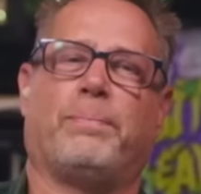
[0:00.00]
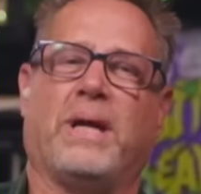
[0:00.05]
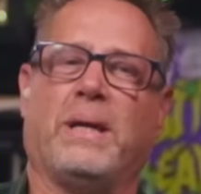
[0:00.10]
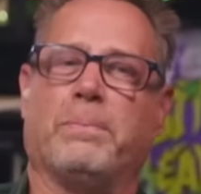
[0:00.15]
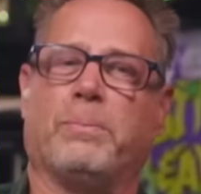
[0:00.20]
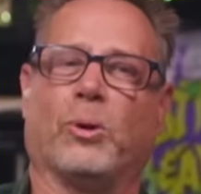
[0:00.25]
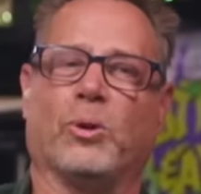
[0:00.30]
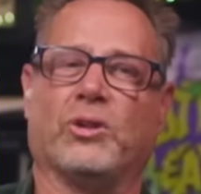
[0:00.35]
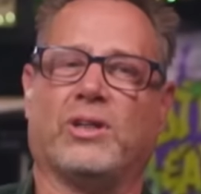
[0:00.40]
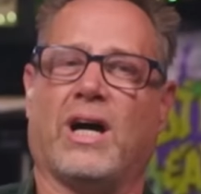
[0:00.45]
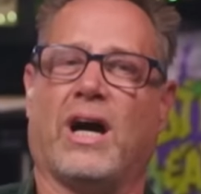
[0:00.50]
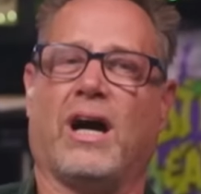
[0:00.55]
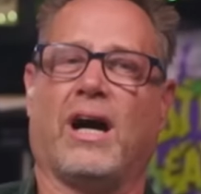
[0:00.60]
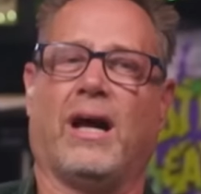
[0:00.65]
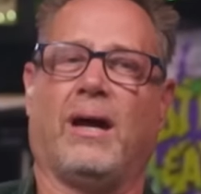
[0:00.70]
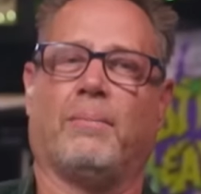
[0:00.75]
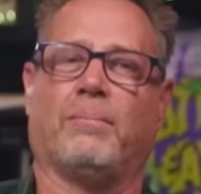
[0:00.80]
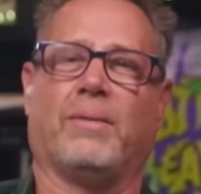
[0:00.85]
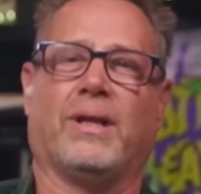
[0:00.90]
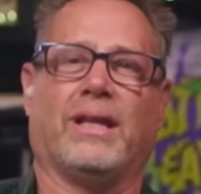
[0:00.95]
people
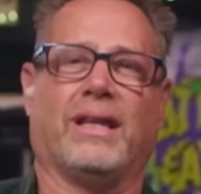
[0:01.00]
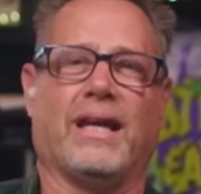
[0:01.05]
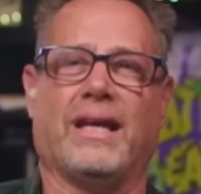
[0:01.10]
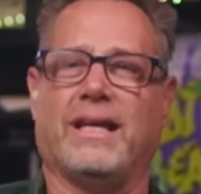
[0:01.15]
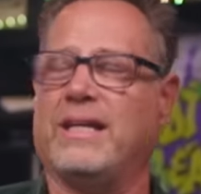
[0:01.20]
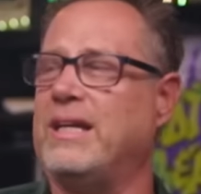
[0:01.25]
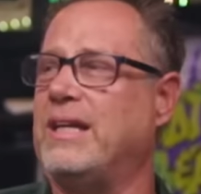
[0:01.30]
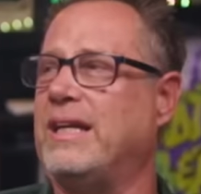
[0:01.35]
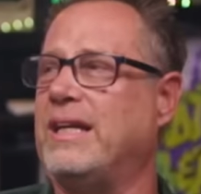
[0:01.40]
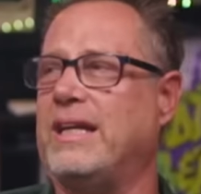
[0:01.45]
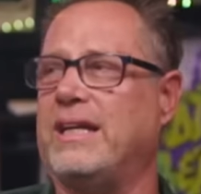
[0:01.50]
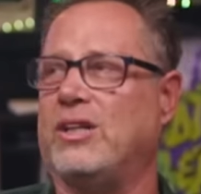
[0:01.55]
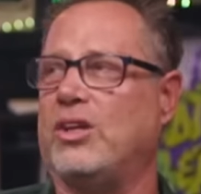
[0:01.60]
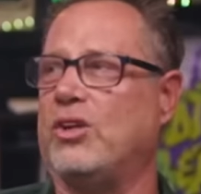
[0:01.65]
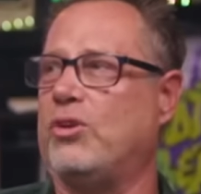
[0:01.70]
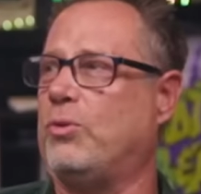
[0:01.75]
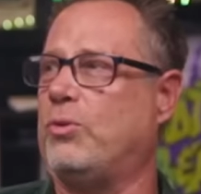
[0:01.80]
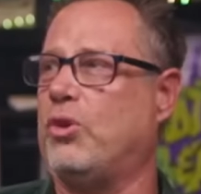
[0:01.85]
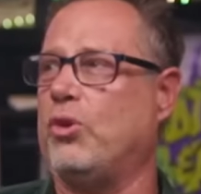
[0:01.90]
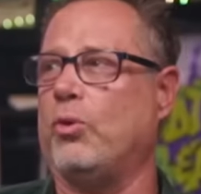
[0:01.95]
time. They, you need to
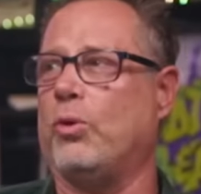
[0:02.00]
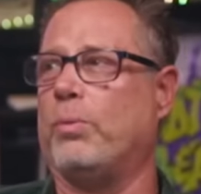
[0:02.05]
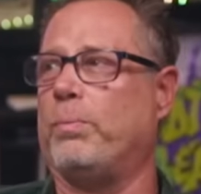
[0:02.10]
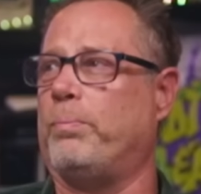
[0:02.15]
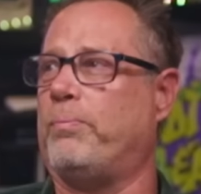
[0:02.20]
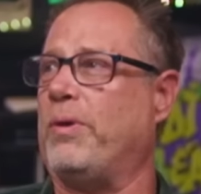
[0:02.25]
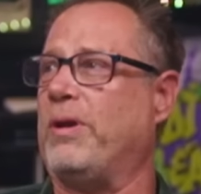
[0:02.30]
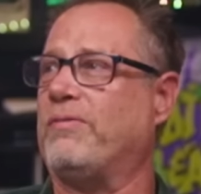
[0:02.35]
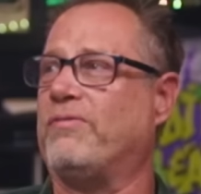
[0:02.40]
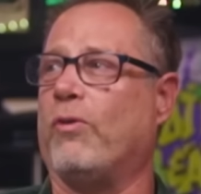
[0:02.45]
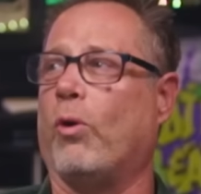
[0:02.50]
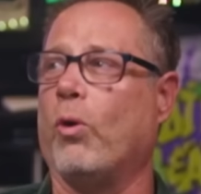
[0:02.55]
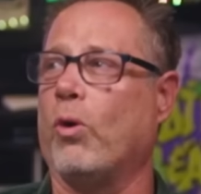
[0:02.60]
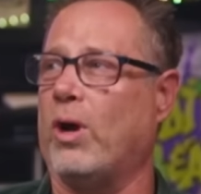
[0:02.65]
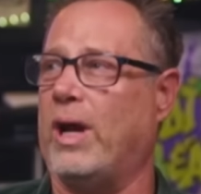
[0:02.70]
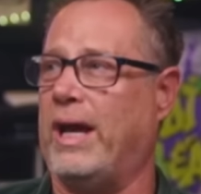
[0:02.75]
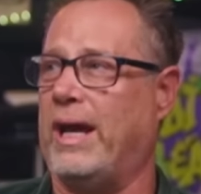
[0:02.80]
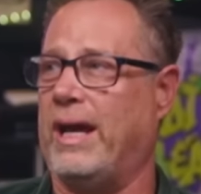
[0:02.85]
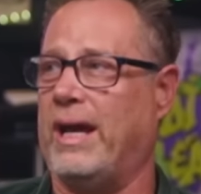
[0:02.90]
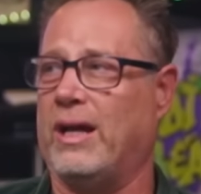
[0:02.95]
mm. do it
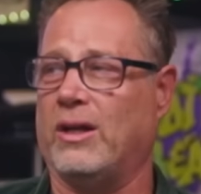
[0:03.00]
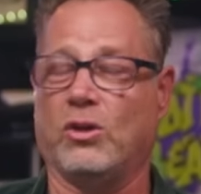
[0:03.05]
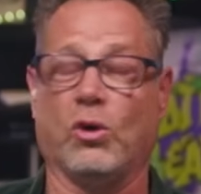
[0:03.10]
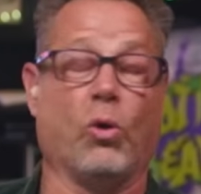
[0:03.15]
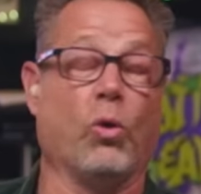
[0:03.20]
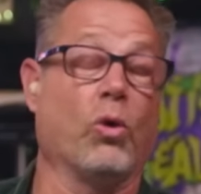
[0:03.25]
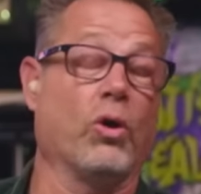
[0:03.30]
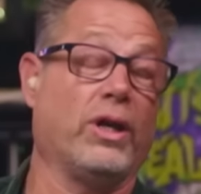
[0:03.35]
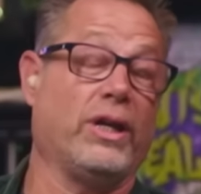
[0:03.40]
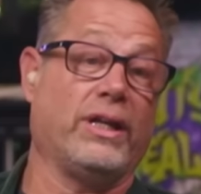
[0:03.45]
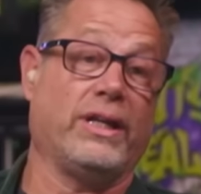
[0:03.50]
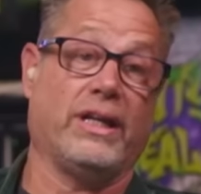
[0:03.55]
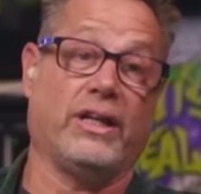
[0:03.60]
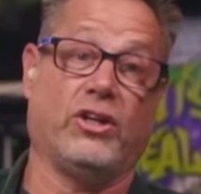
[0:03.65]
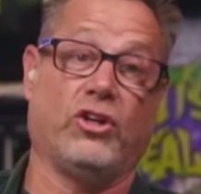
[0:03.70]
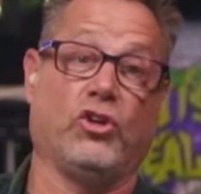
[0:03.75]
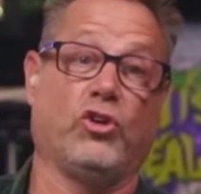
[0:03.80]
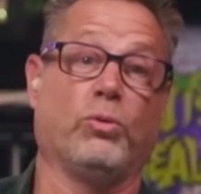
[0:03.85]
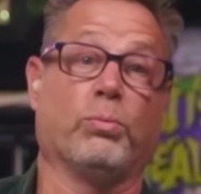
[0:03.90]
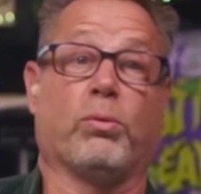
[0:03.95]
beforehand or you you need
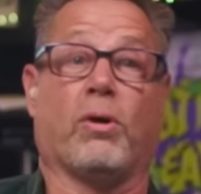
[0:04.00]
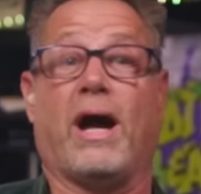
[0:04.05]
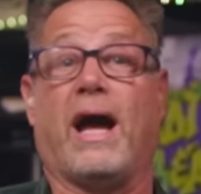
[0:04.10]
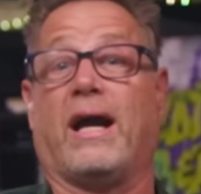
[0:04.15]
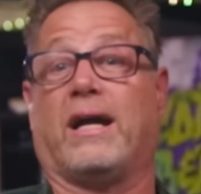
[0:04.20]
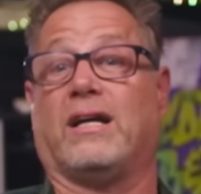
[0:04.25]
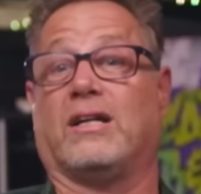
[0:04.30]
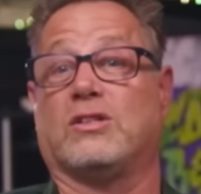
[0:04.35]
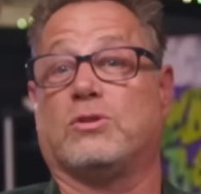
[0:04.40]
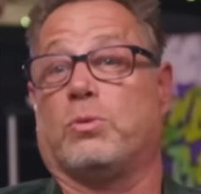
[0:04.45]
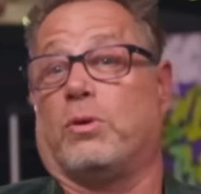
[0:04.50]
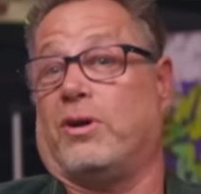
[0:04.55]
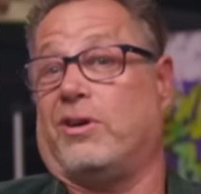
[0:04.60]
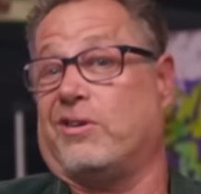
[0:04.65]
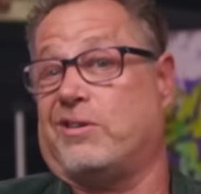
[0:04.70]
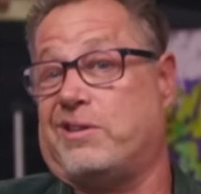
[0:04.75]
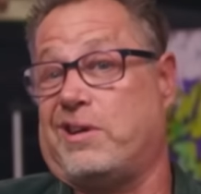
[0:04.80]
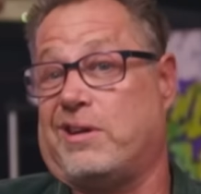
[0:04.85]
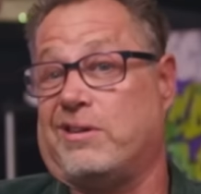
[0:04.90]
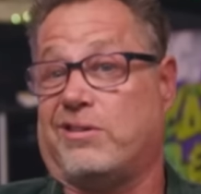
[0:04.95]
to do brackets where
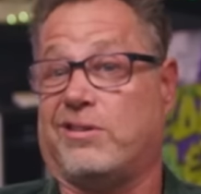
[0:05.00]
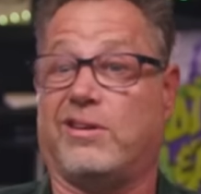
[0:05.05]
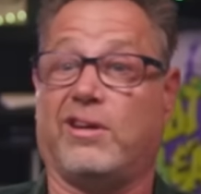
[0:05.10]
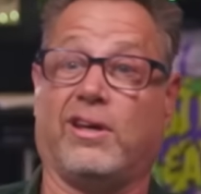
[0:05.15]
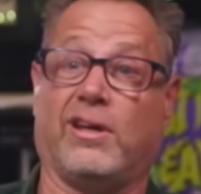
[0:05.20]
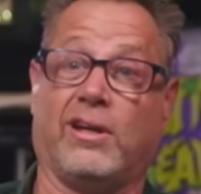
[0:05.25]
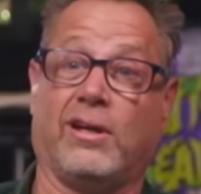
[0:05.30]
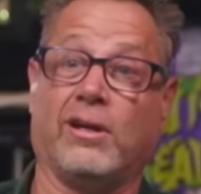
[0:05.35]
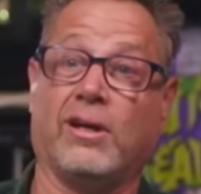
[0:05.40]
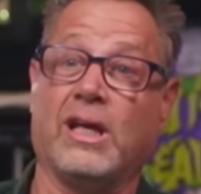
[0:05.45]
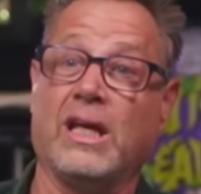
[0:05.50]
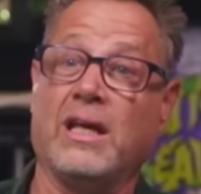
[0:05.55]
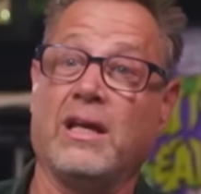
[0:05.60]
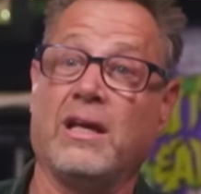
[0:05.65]
you're testing,